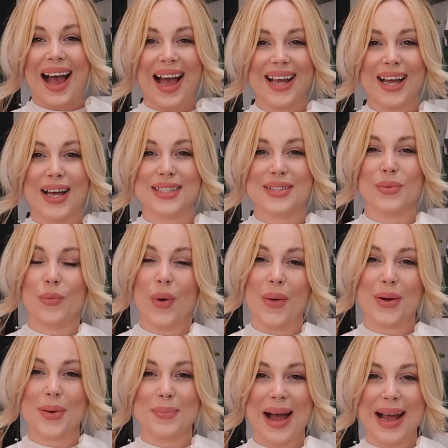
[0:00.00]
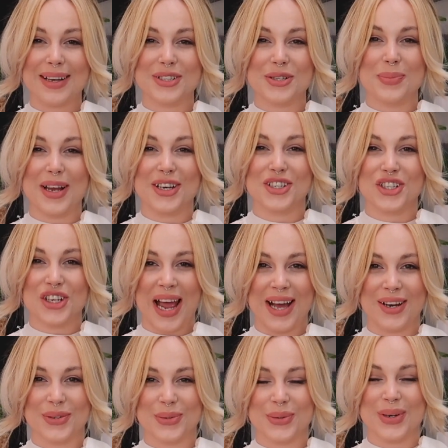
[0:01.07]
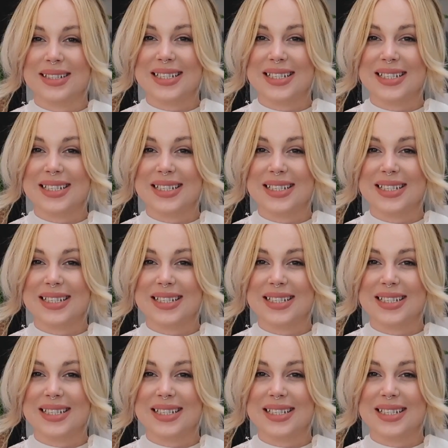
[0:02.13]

Hi guys, and welcome back to my channel.